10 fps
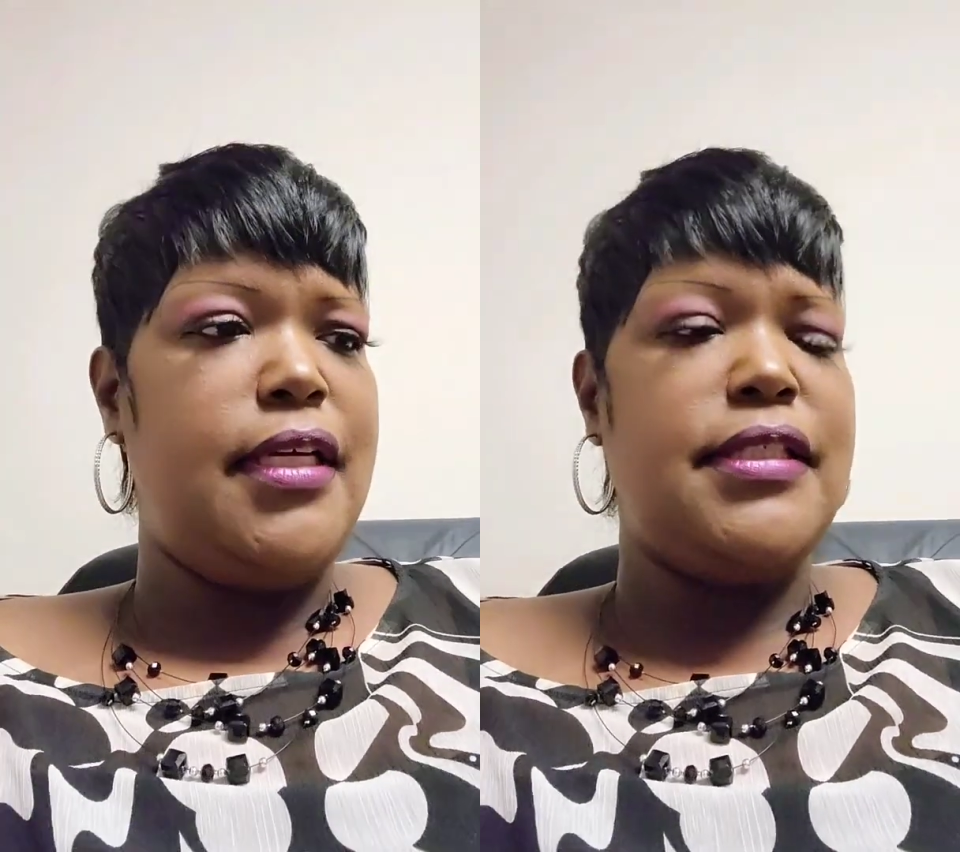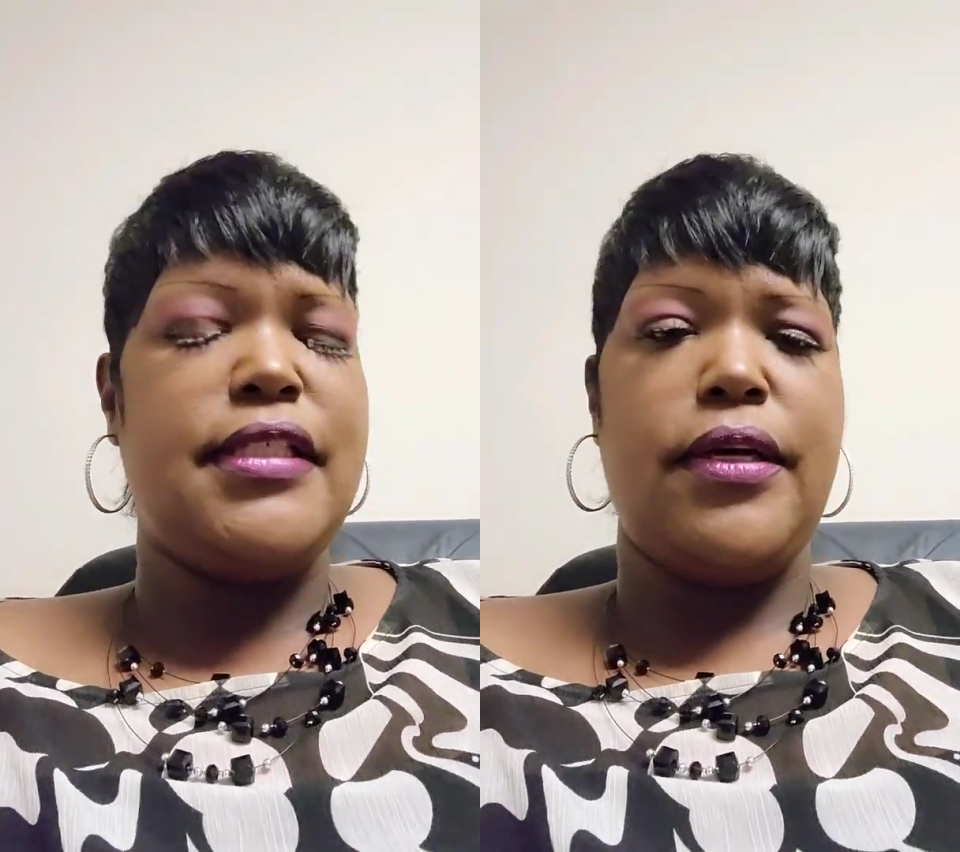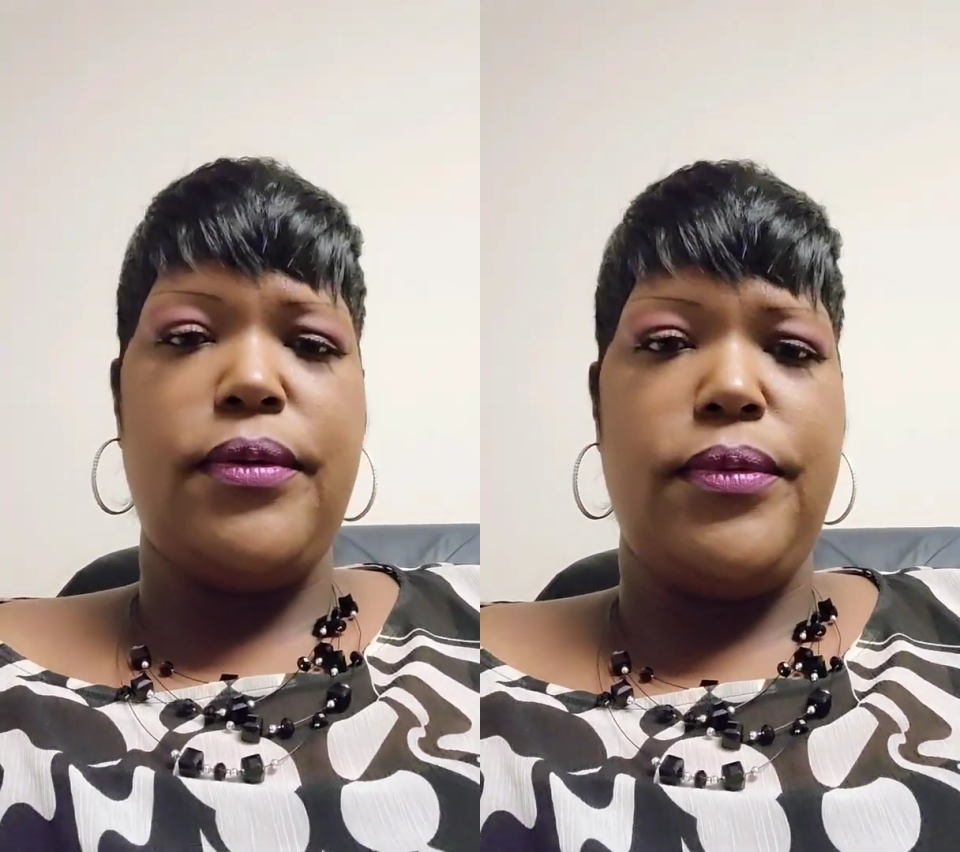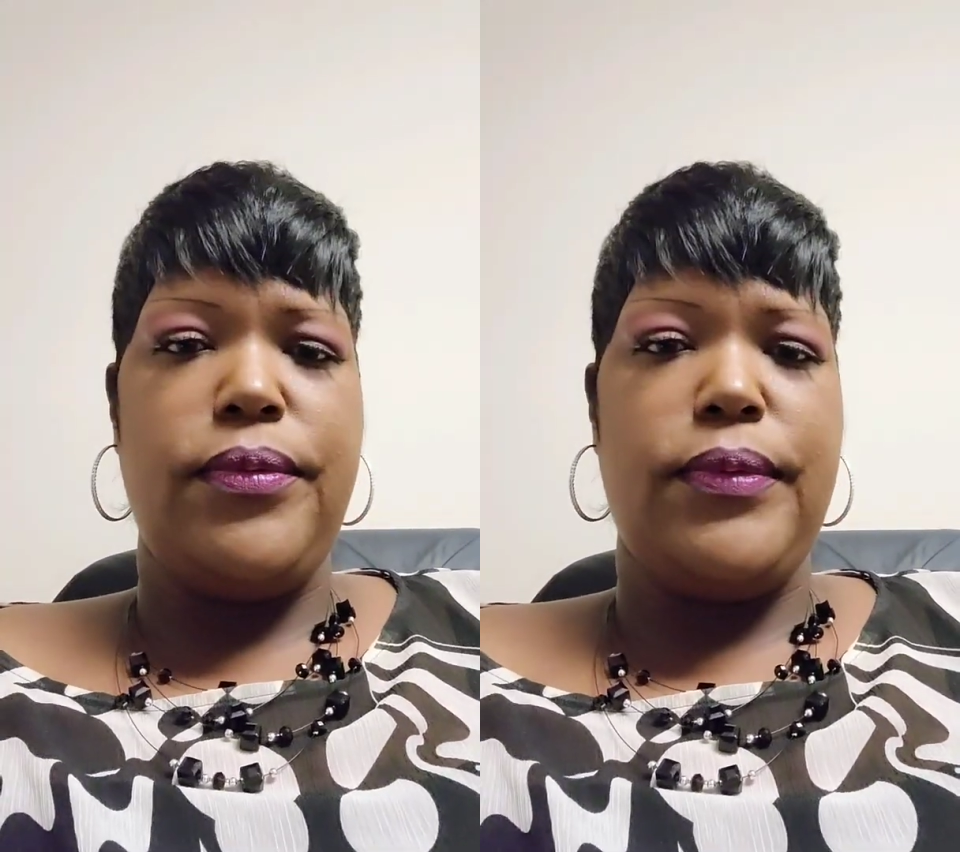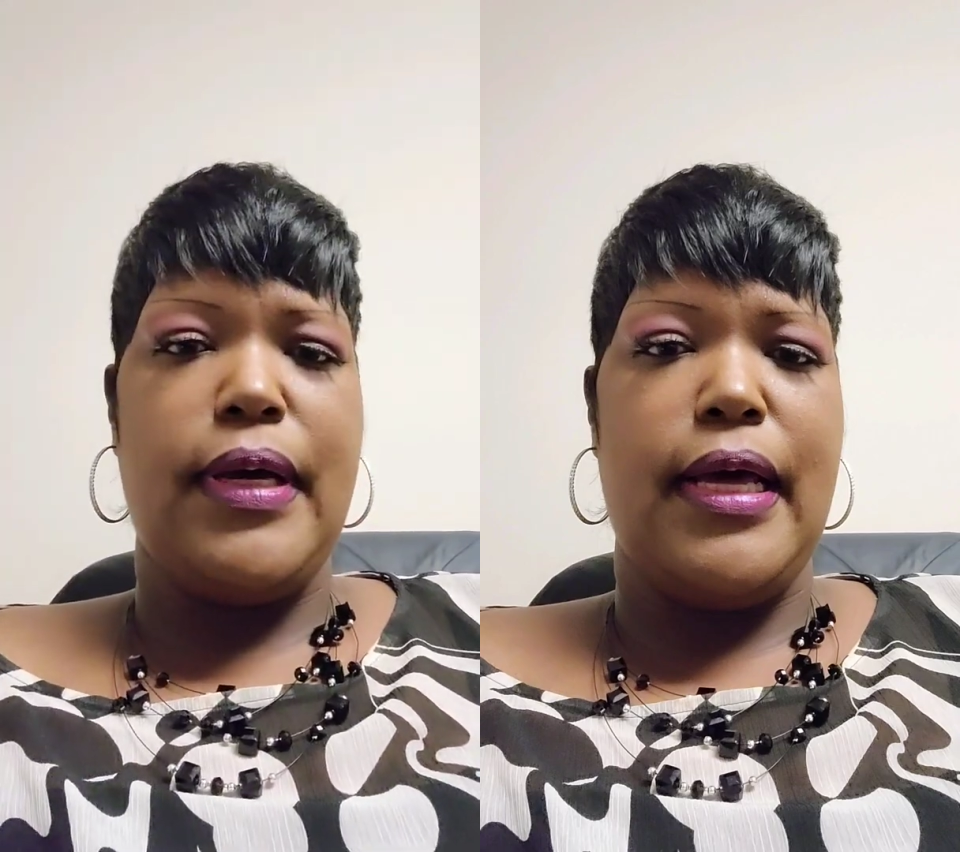
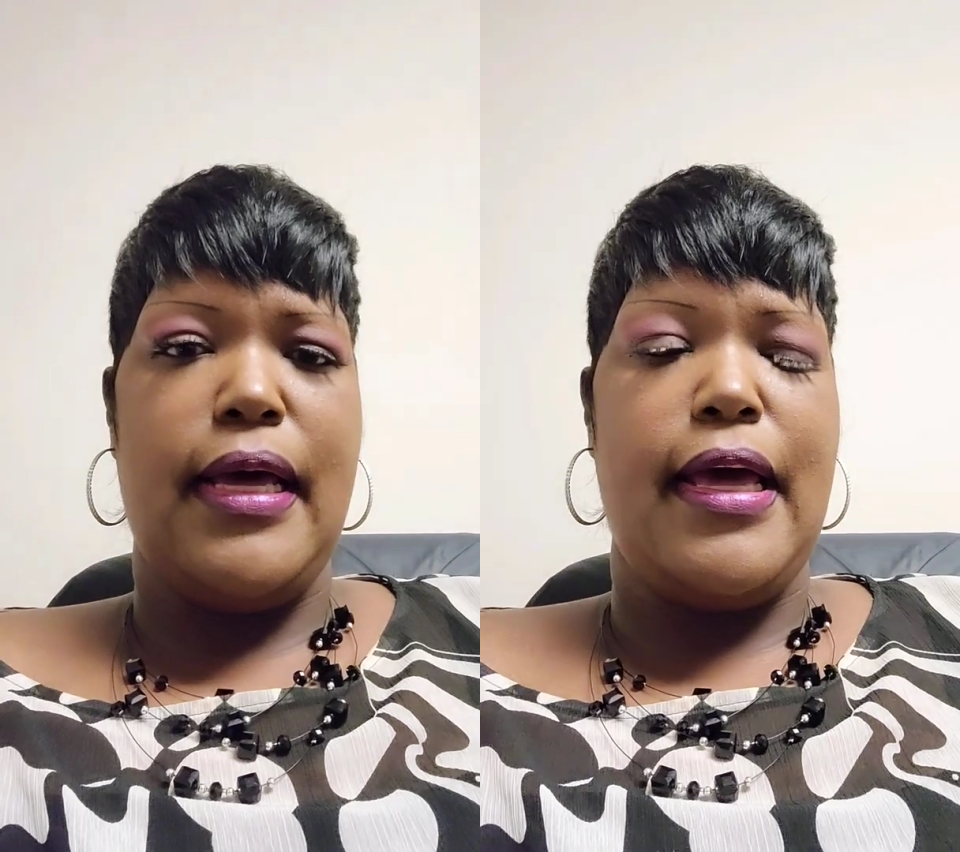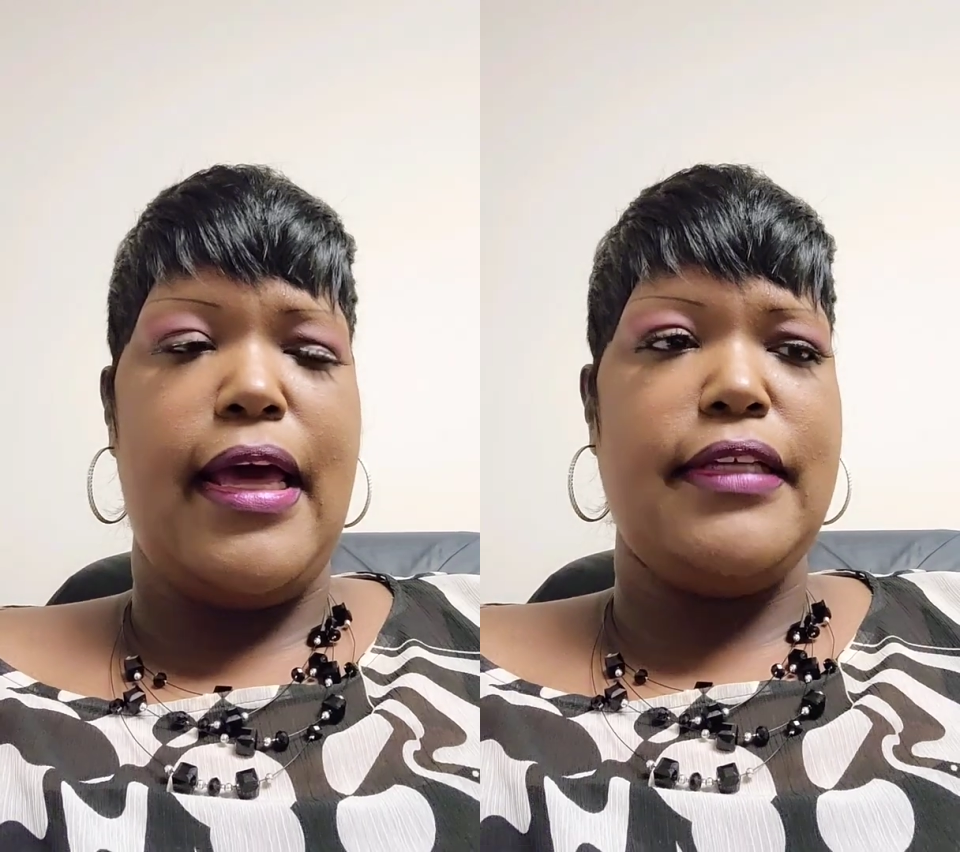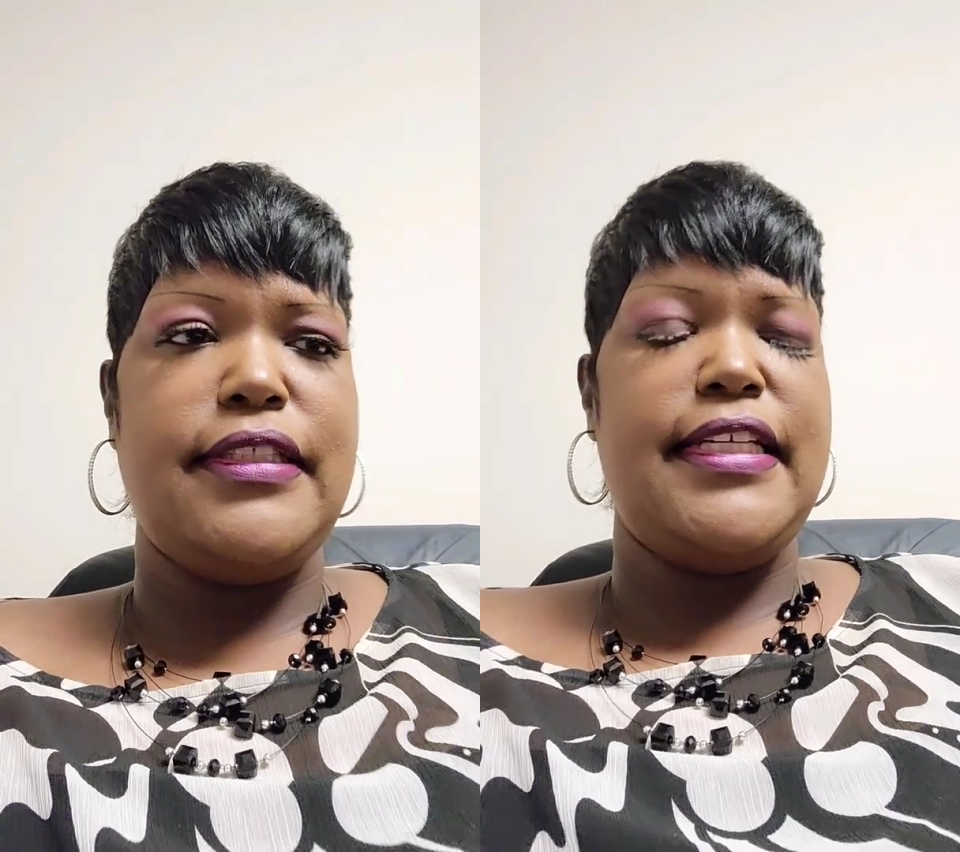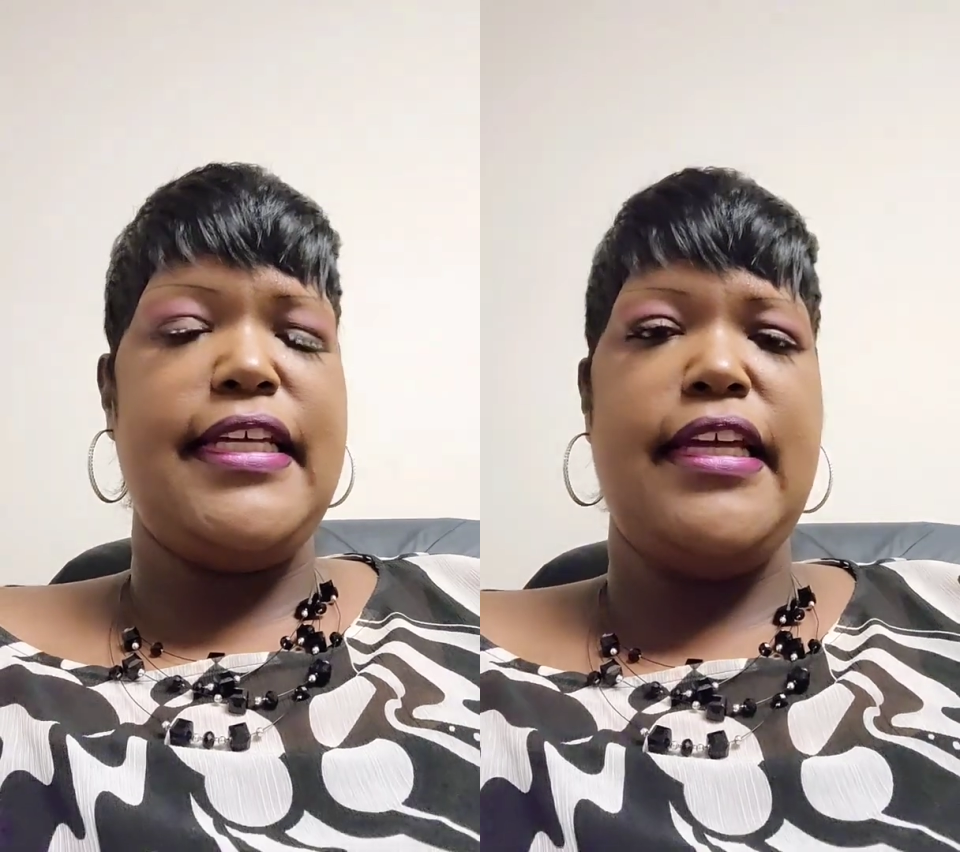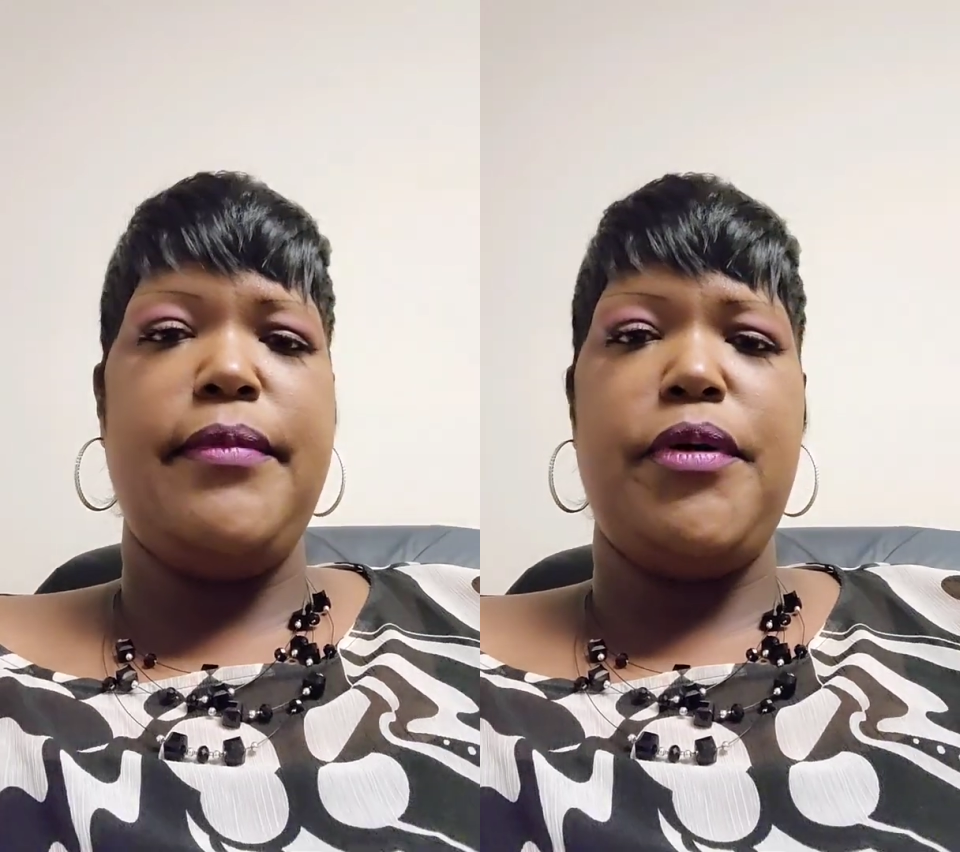So I see him